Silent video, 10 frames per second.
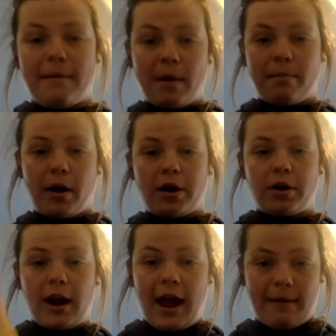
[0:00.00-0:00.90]
My butter,
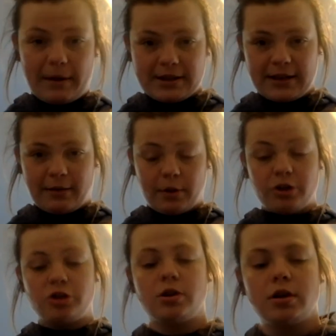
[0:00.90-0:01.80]
and I have my
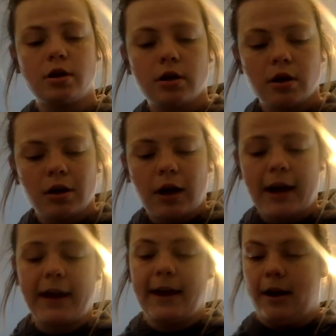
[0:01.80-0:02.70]
sandwich.
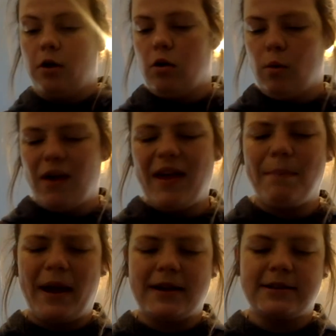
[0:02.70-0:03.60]
Again, while that
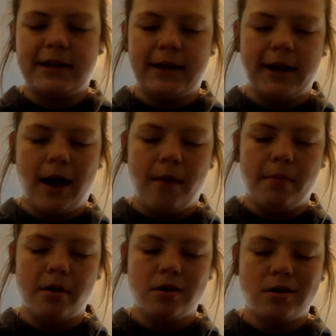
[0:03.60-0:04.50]
pan's heating up,
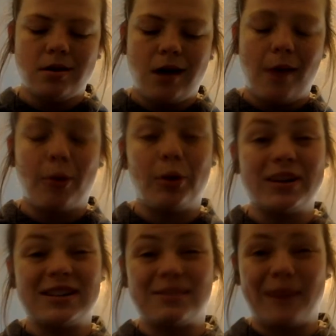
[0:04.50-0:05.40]
I'm going to
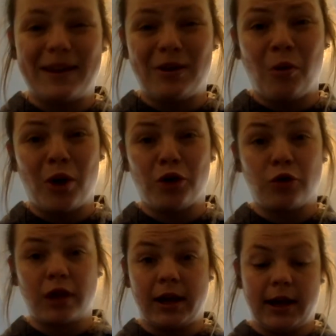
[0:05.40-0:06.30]
explain what
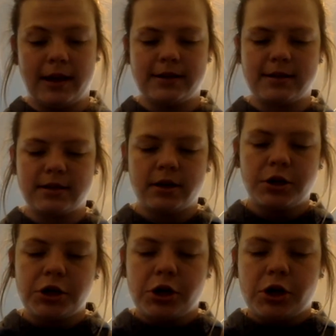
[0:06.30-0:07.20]
grilling is.
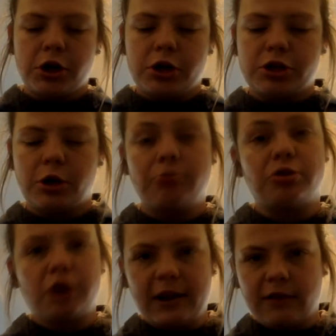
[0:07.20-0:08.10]
So I'm sure
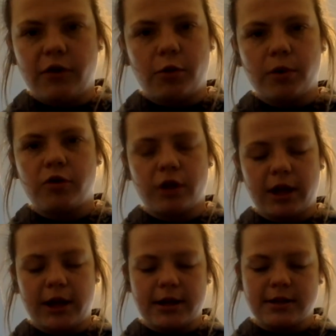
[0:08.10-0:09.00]
you guys have heard what grilling
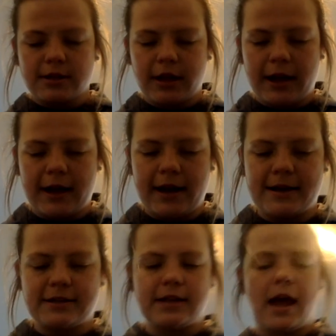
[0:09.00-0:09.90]
is. It
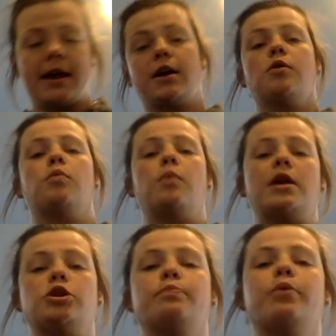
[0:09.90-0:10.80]
is like
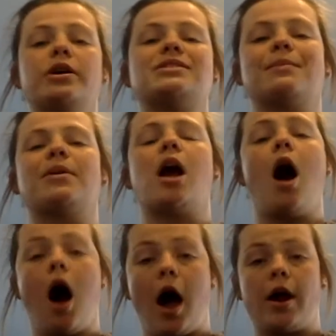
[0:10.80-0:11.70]
when you put something
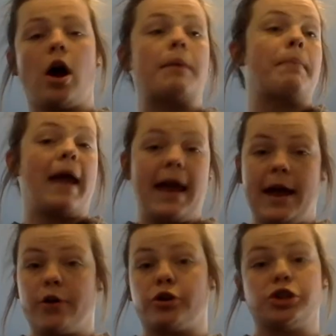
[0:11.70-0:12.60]
hot on a pan
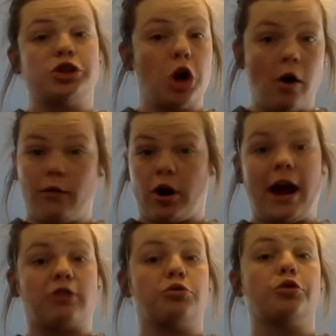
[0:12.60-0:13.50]
or a stove or an
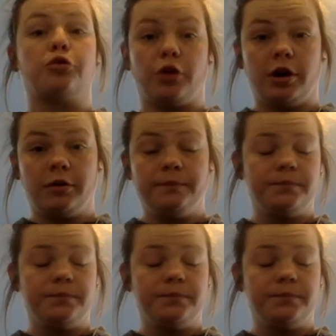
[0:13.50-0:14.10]
actual grill.